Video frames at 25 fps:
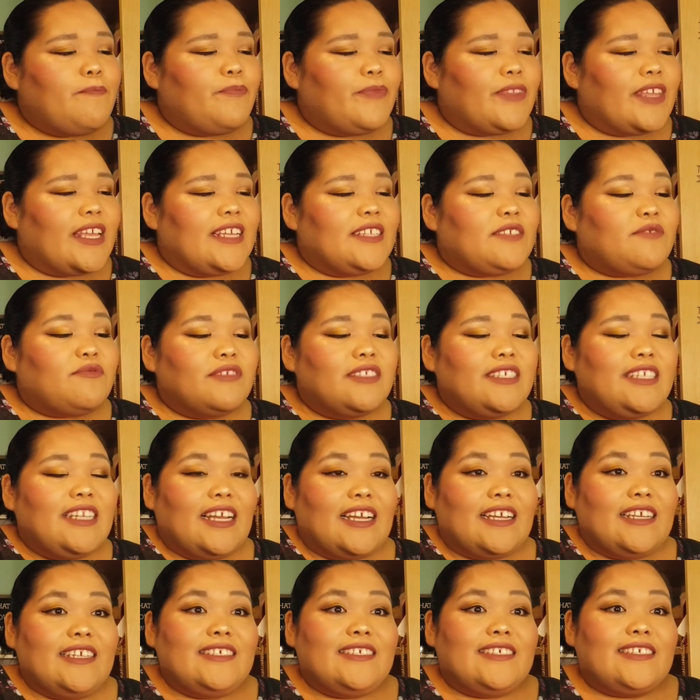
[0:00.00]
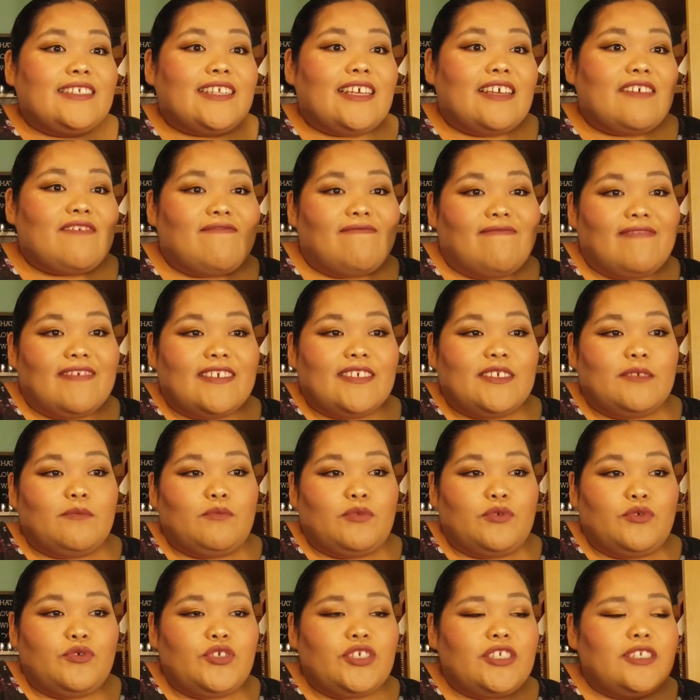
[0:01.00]
It's really nice and like feels
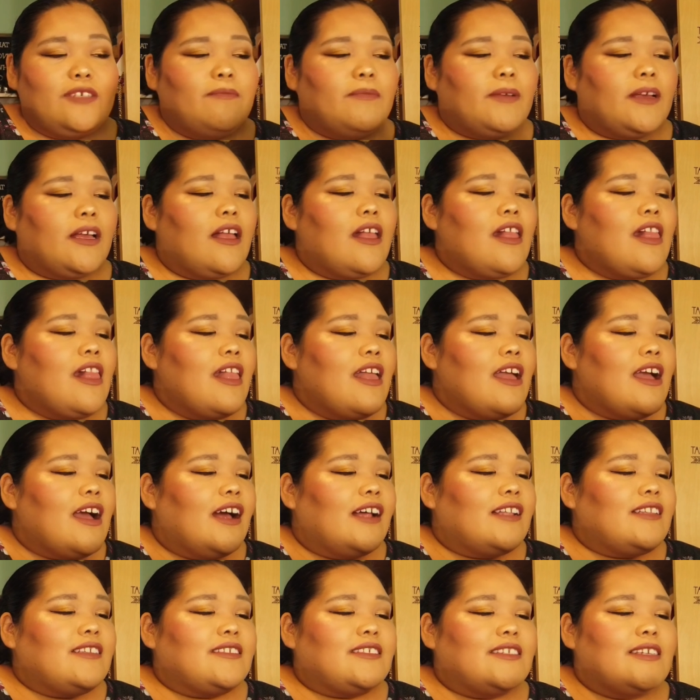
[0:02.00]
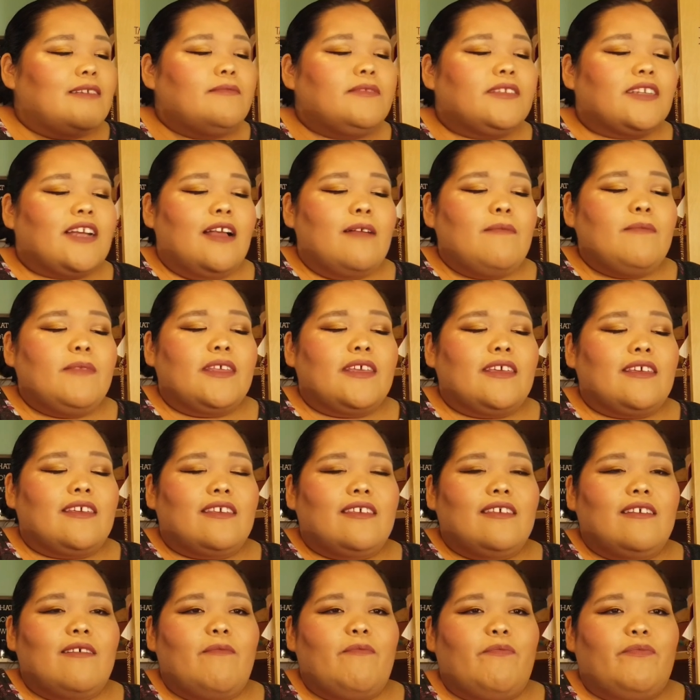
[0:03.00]
bougie, but at the same time, like
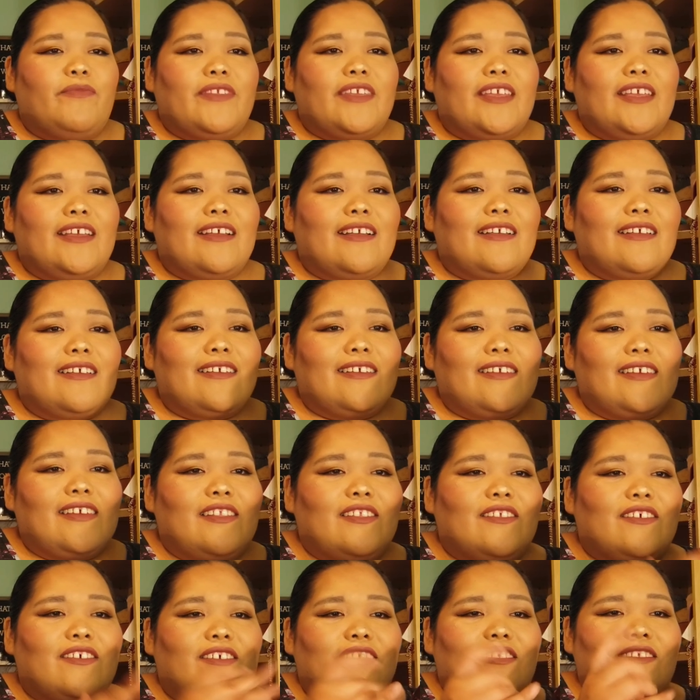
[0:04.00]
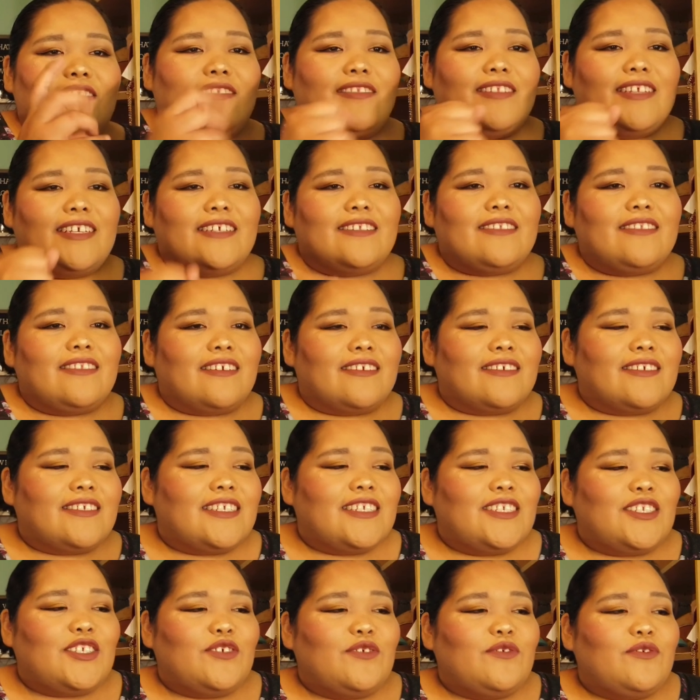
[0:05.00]
it can look all like dusty
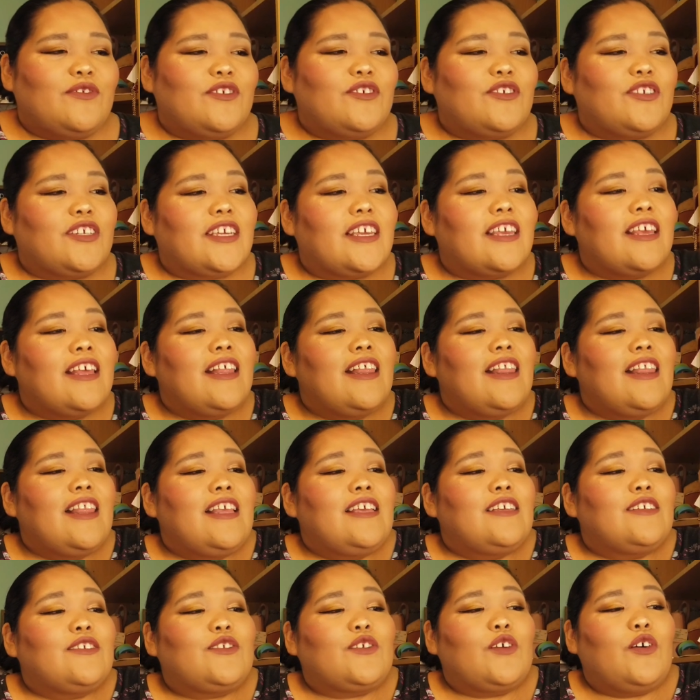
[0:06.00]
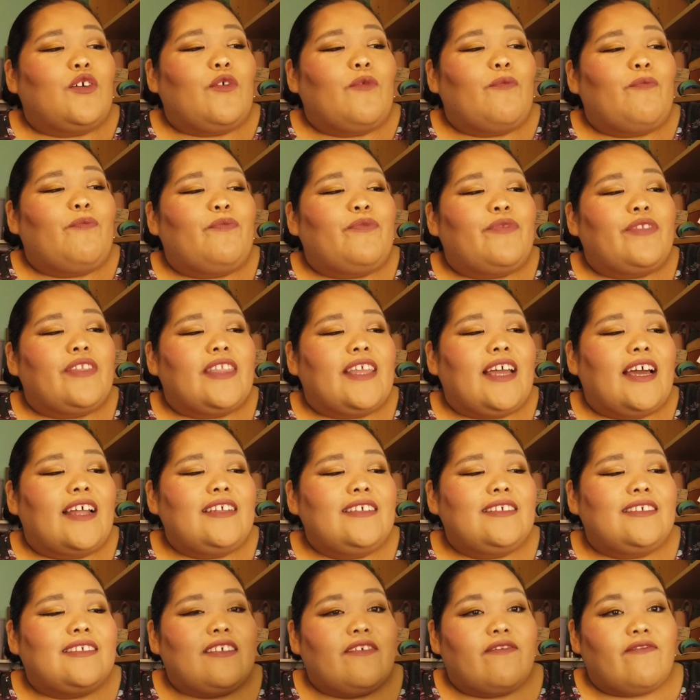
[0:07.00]
too, dirty. So that
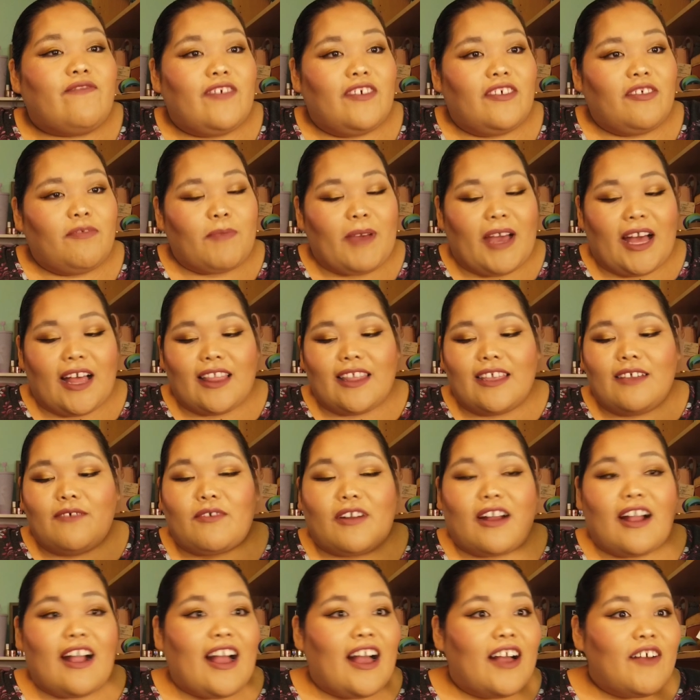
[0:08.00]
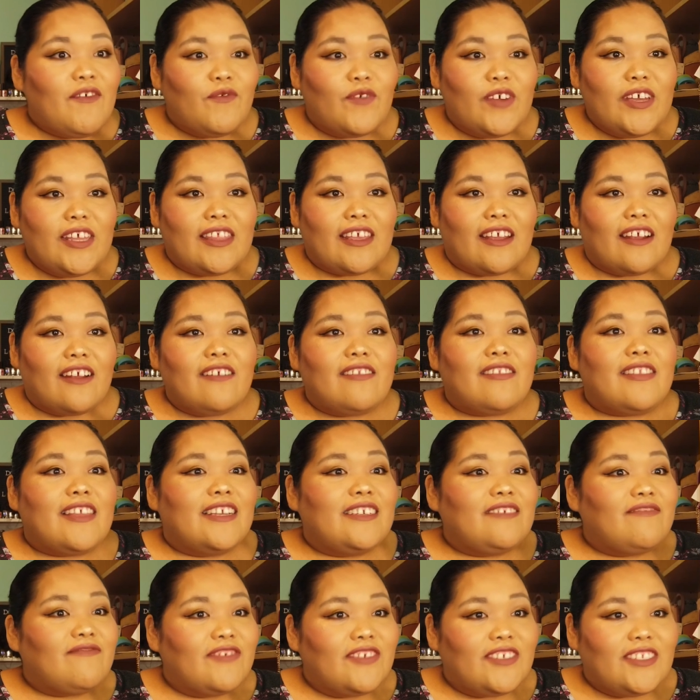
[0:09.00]
is the 5th palette. We're halfway there. Thanks
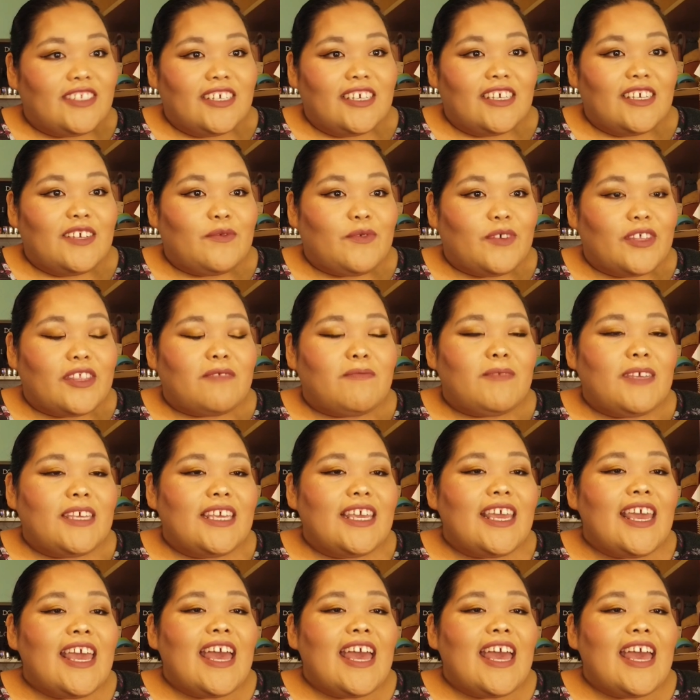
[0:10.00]
for sticking with me.